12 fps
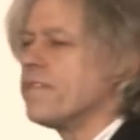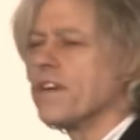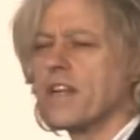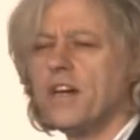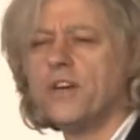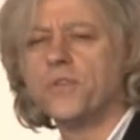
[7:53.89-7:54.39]
for
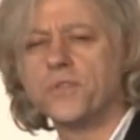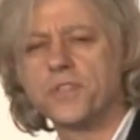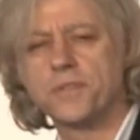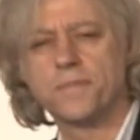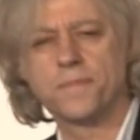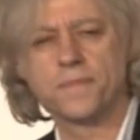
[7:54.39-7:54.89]

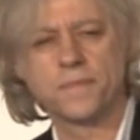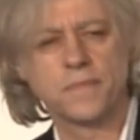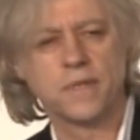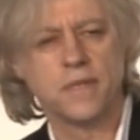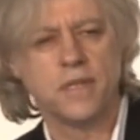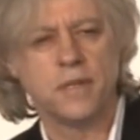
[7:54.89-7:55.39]
clothes,
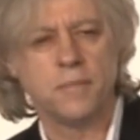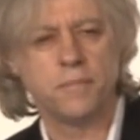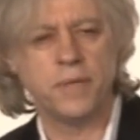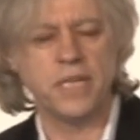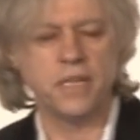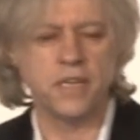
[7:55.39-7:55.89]

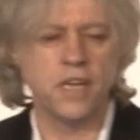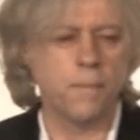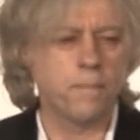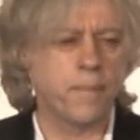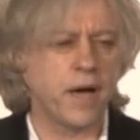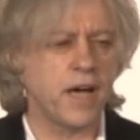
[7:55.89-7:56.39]
beaten
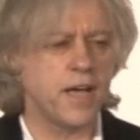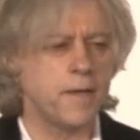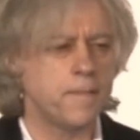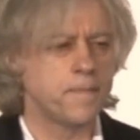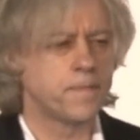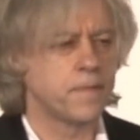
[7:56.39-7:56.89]
up by
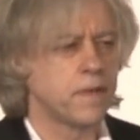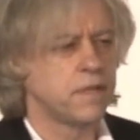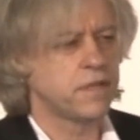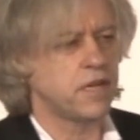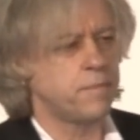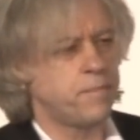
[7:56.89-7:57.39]

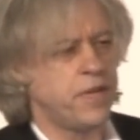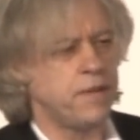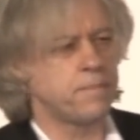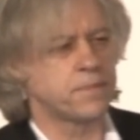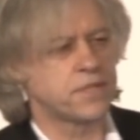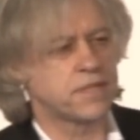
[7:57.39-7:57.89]
their
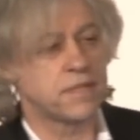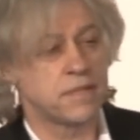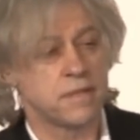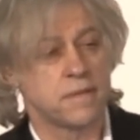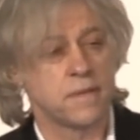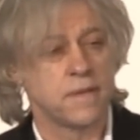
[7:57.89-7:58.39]
pimps
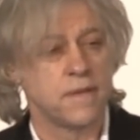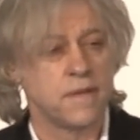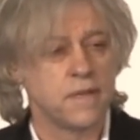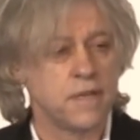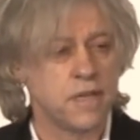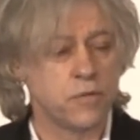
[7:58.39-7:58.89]

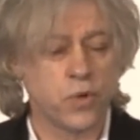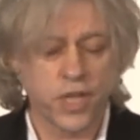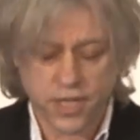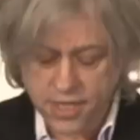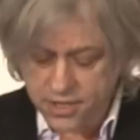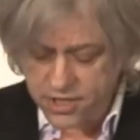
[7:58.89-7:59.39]
in
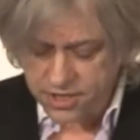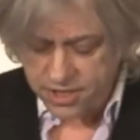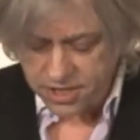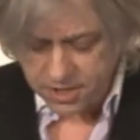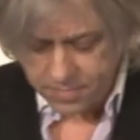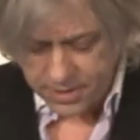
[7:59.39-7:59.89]
one
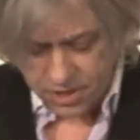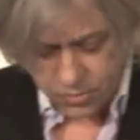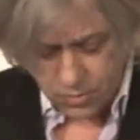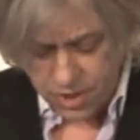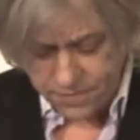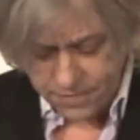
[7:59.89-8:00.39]
instance because
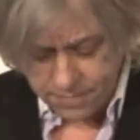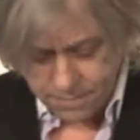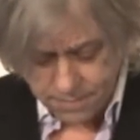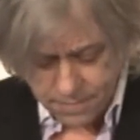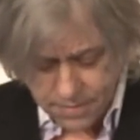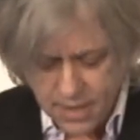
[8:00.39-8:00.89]
one of
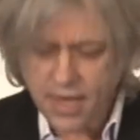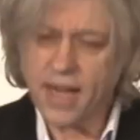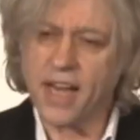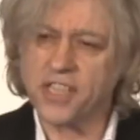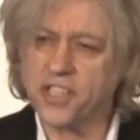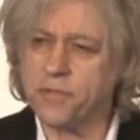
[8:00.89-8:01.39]
them
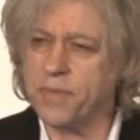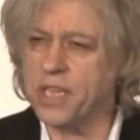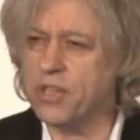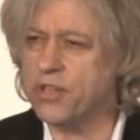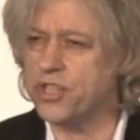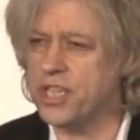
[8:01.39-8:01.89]
asked
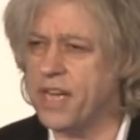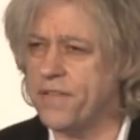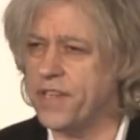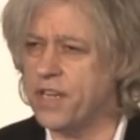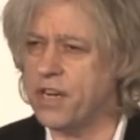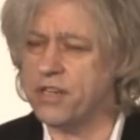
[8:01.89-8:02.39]
me, could she
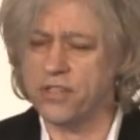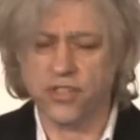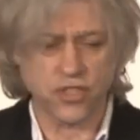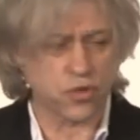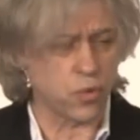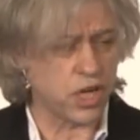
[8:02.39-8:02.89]
have an orange
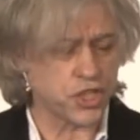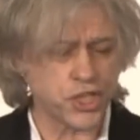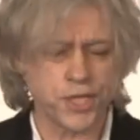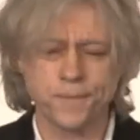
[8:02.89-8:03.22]
squash?